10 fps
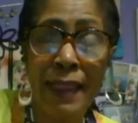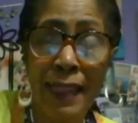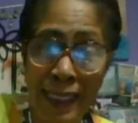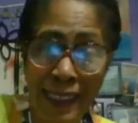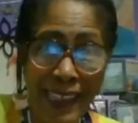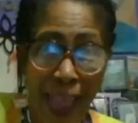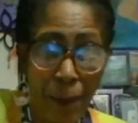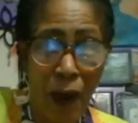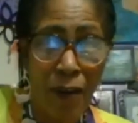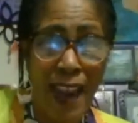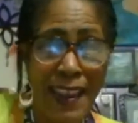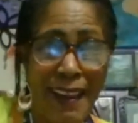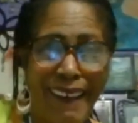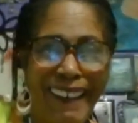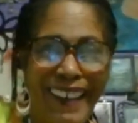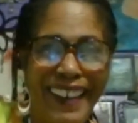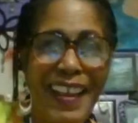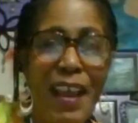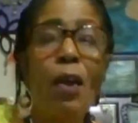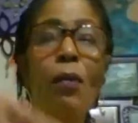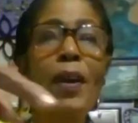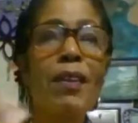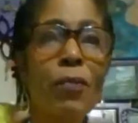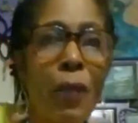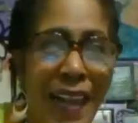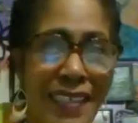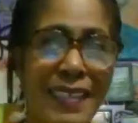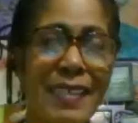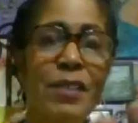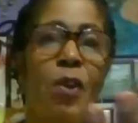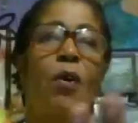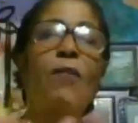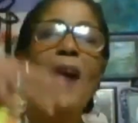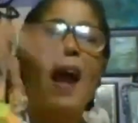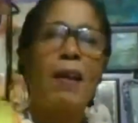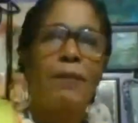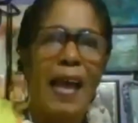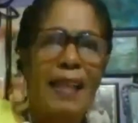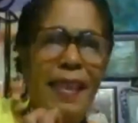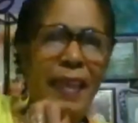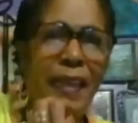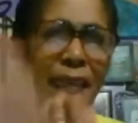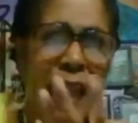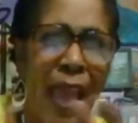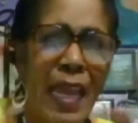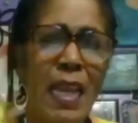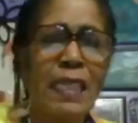This is that part right here, where you watch this whole Firefly thing connect.